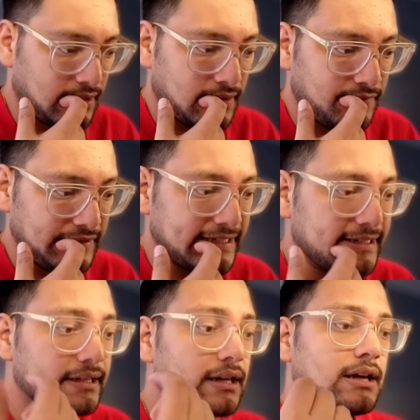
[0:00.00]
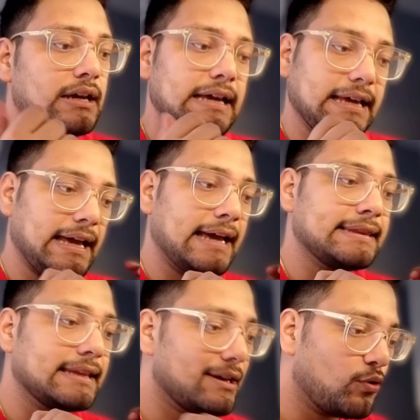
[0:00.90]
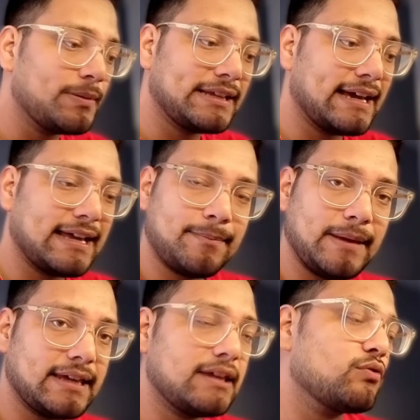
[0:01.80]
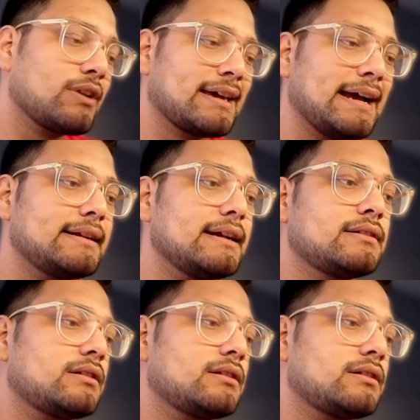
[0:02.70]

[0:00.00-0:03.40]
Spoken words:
We need an OpenAI API key. You can get it